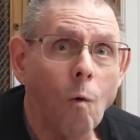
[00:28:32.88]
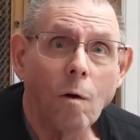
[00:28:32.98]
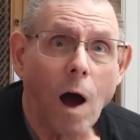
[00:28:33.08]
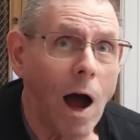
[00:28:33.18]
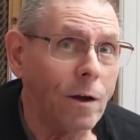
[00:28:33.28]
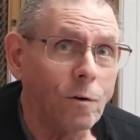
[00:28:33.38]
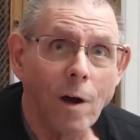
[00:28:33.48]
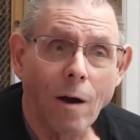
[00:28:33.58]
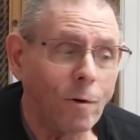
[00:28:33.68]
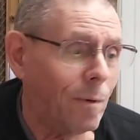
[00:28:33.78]
No, I do
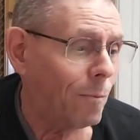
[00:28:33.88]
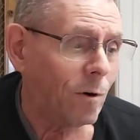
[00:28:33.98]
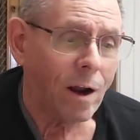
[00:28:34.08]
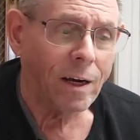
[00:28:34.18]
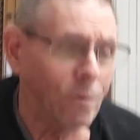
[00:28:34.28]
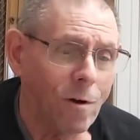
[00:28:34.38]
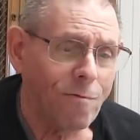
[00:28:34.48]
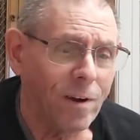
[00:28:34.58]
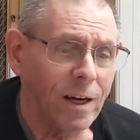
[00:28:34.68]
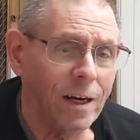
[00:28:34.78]
not remember any
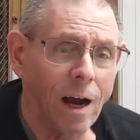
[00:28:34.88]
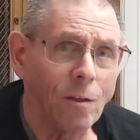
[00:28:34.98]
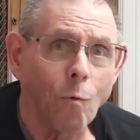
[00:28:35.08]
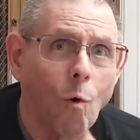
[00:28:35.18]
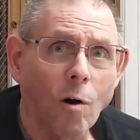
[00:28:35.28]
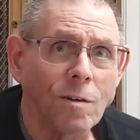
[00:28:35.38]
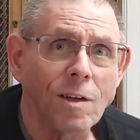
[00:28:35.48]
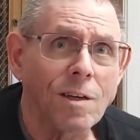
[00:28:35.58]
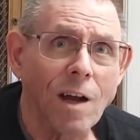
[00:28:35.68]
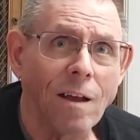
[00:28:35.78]
graffiti on the
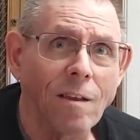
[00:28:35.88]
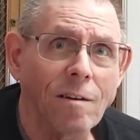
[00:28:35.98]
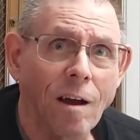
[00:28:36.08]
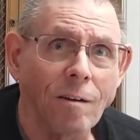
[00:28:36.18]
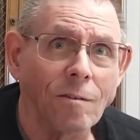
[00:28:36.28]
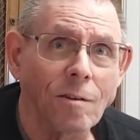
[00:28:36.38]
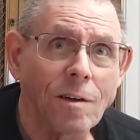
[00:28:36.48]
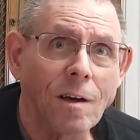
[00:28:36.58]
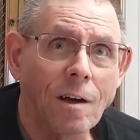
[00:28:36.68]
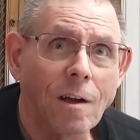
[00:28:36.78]
walls inside the
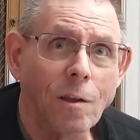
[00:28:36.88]
tunnels.